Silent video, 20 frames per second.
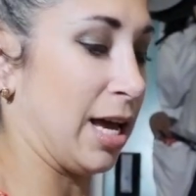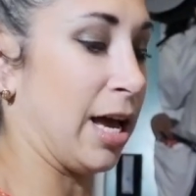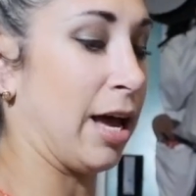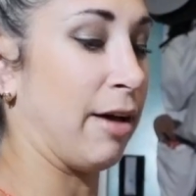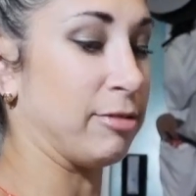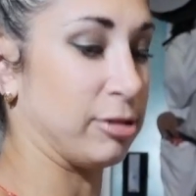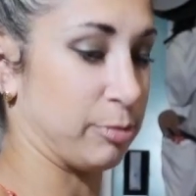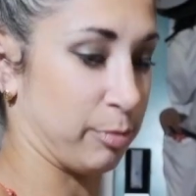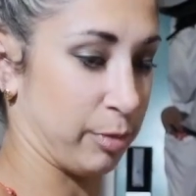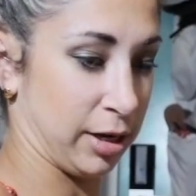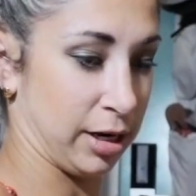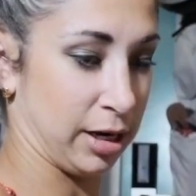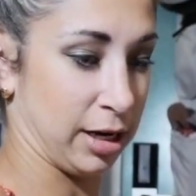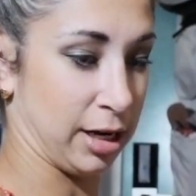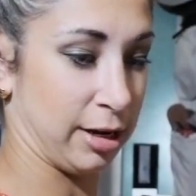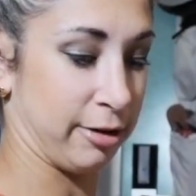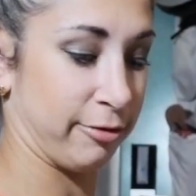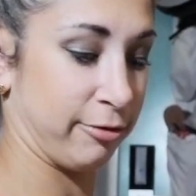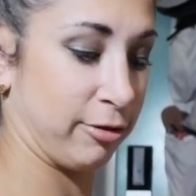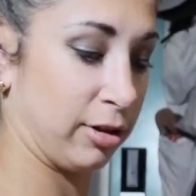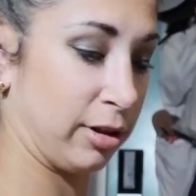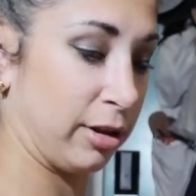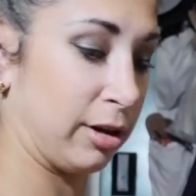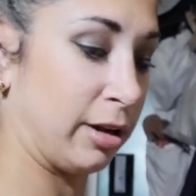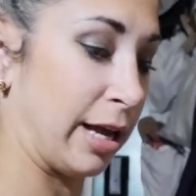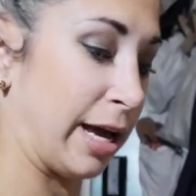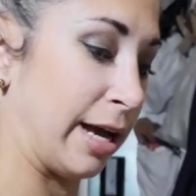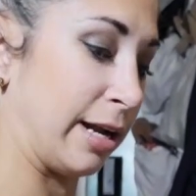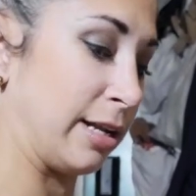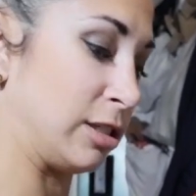of Splenda for a
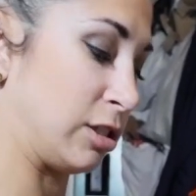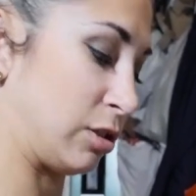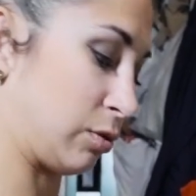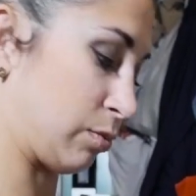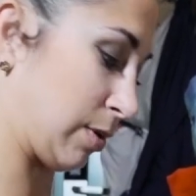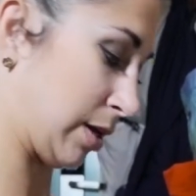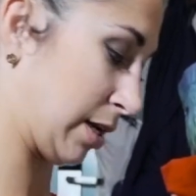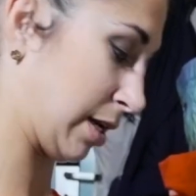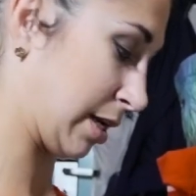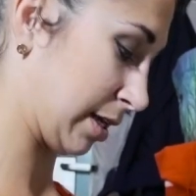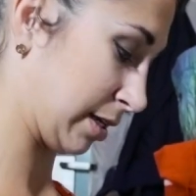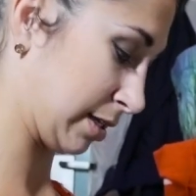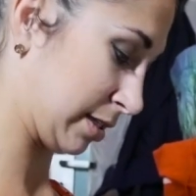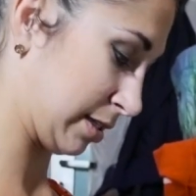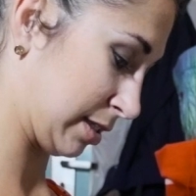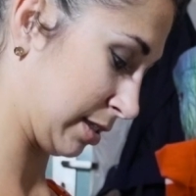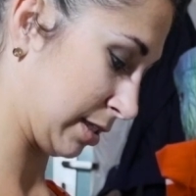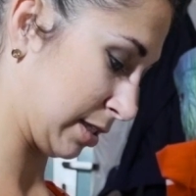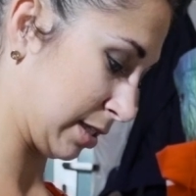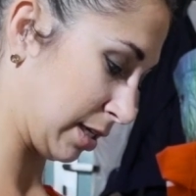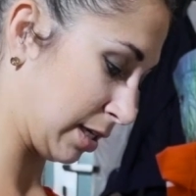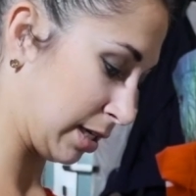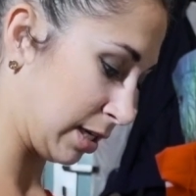little added sweetness